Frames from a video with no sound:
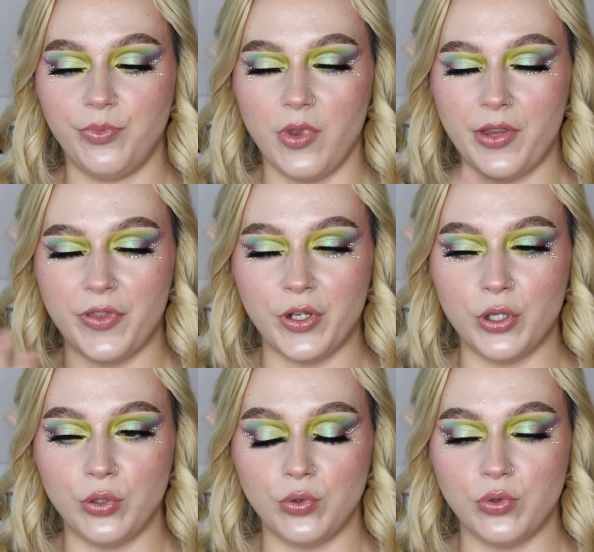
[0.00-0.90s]
the
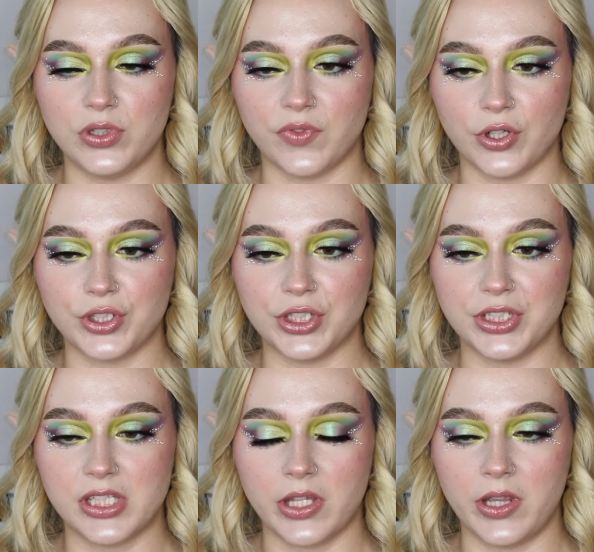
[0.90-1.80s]
nudes
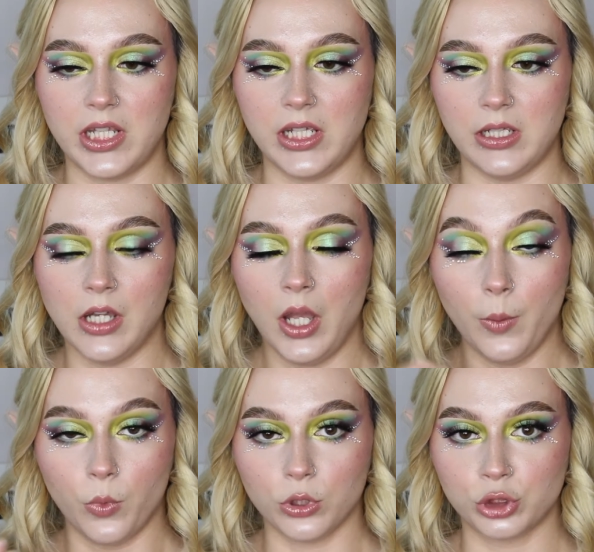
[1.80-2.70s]
versus the
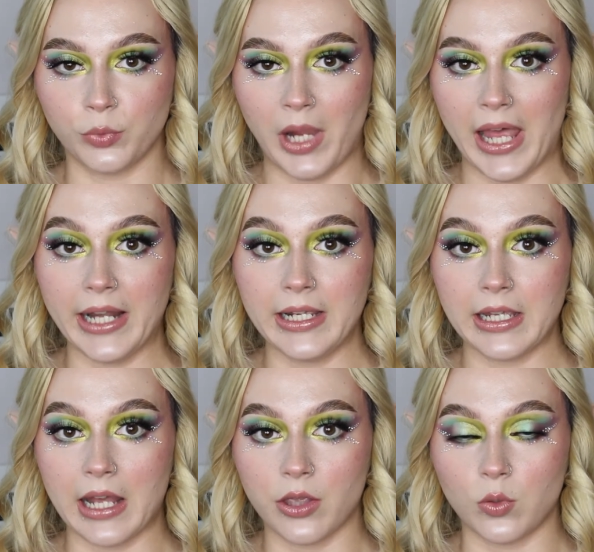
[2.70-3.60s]
more dramatic
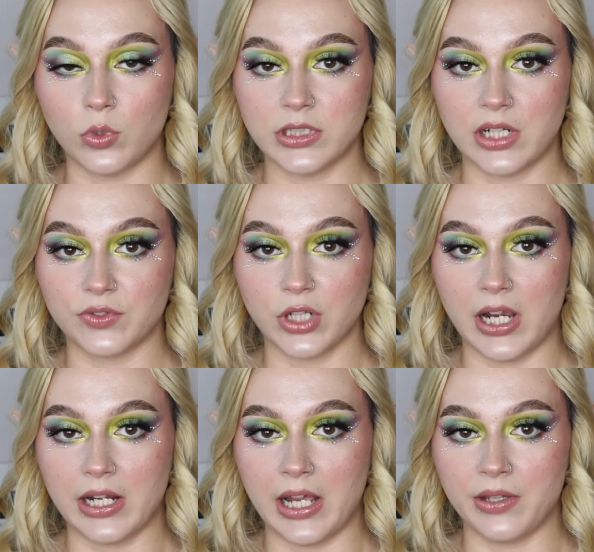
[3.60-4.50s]
out of the ones that I've
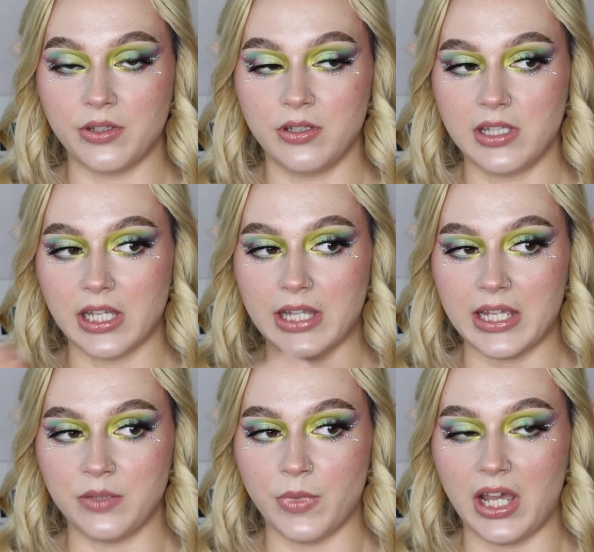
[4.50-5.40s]
tried. I said
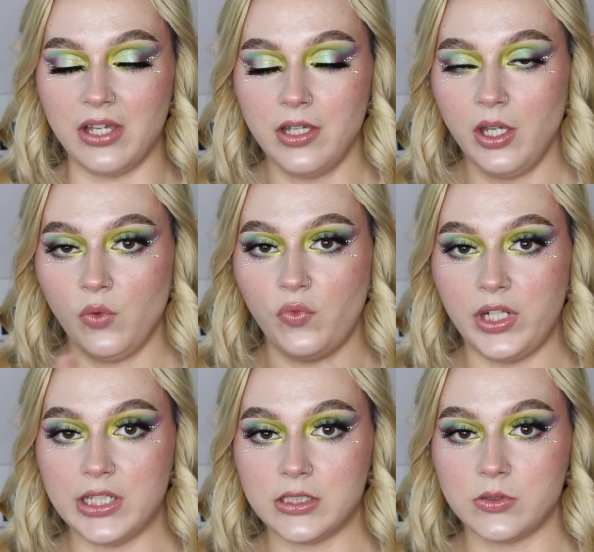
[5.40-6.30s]
that in my
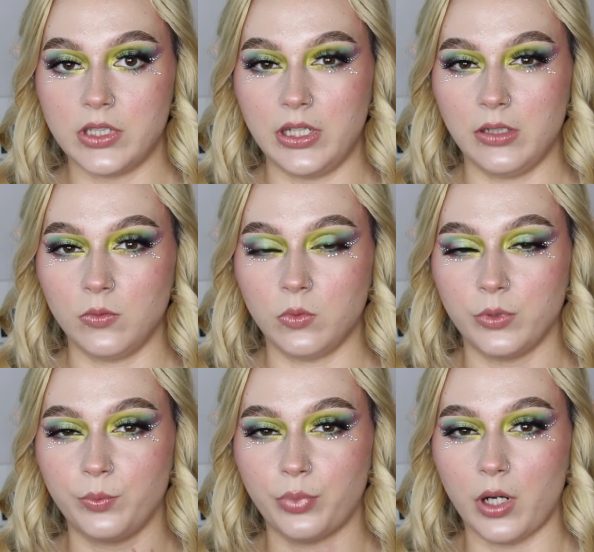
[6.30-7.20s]
video that
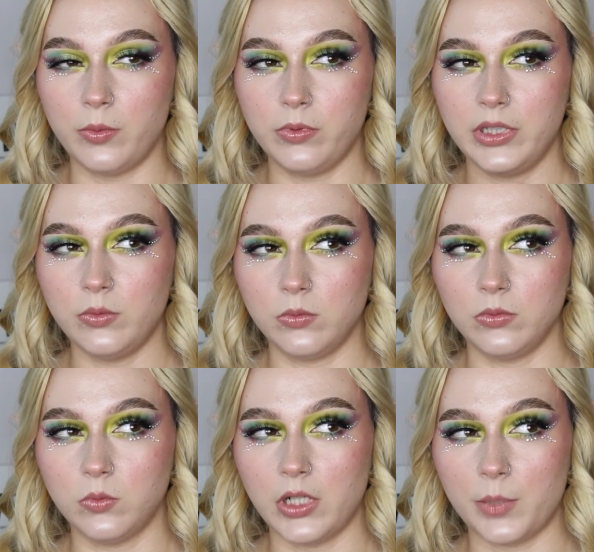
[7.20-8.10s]
would probably
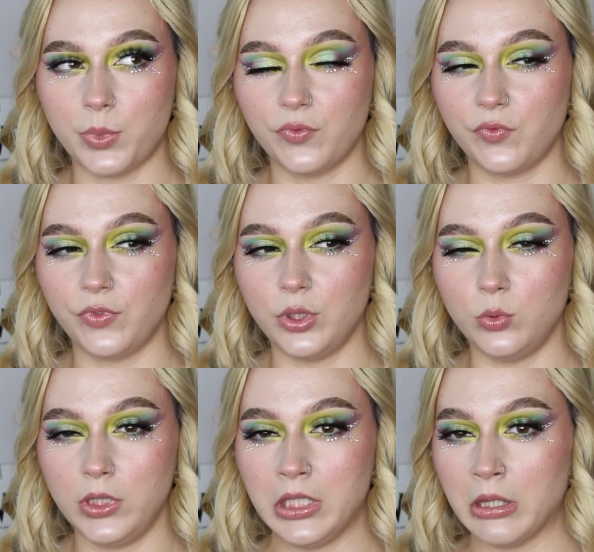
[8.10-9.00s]
went up a few
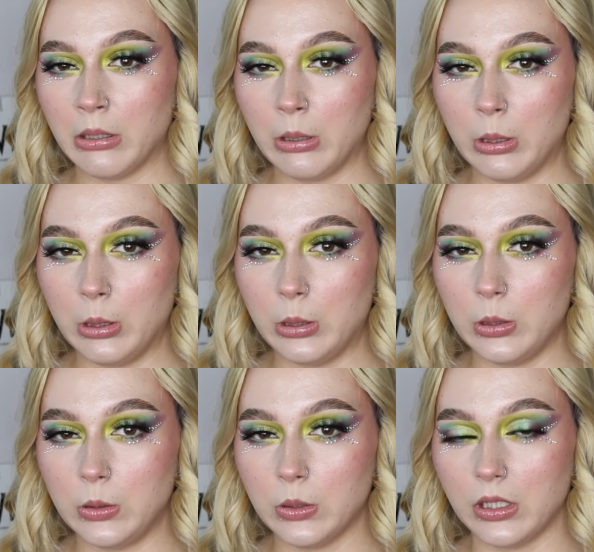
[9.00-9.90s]
weeks
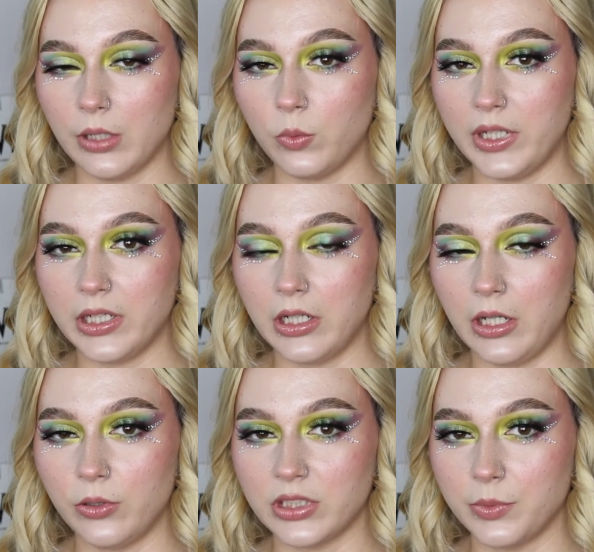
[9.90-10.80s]
ago or a week
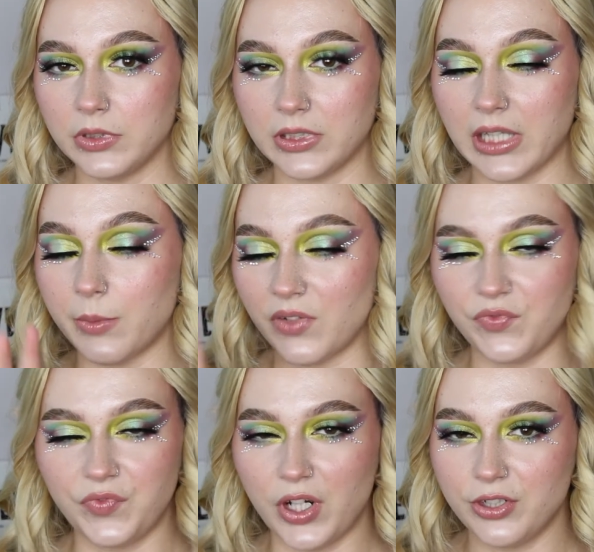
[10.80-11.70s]
ago, something like that. My
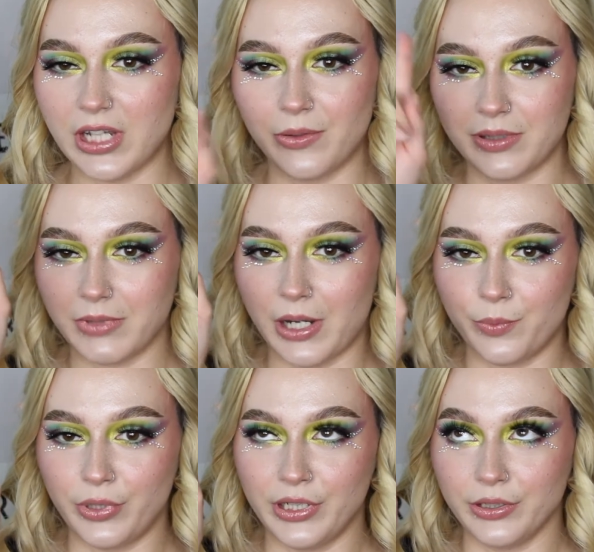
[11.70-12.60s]
first, I'll
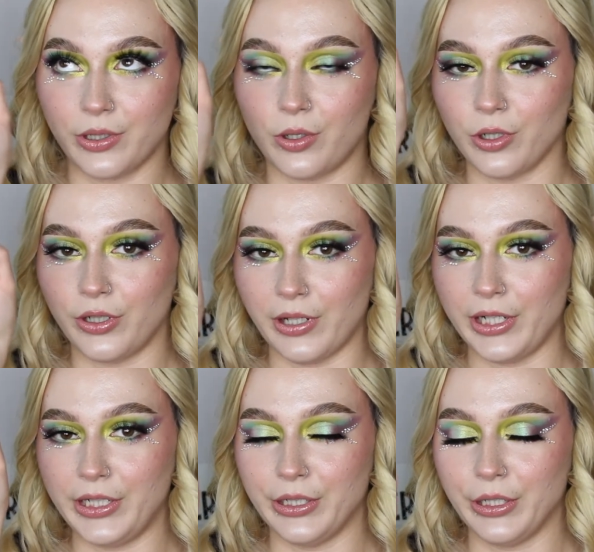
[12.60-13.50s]
put it in the cards right
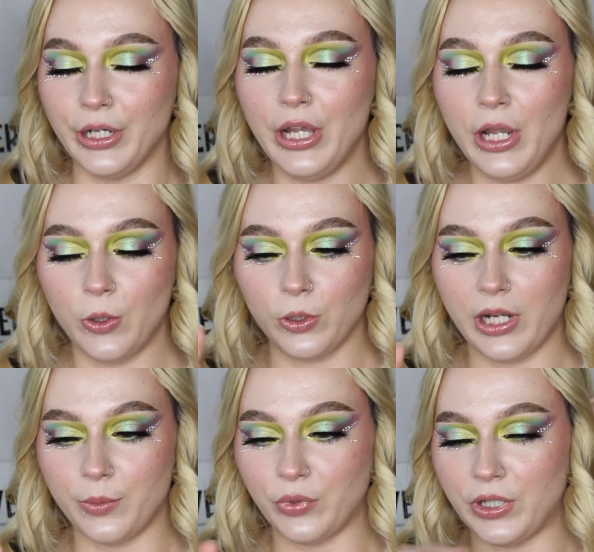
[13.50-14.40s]
here or
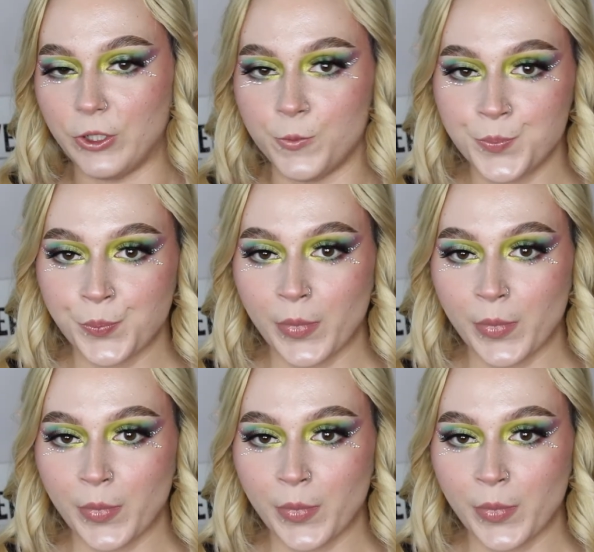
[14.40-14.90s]
down below.